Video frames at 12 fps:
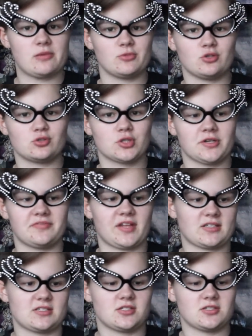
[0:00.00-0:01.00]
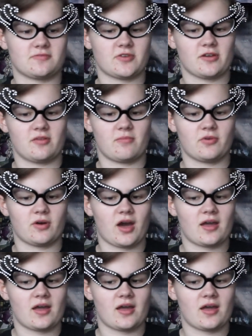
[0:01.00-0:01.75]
I'm not sure if that's just for the book.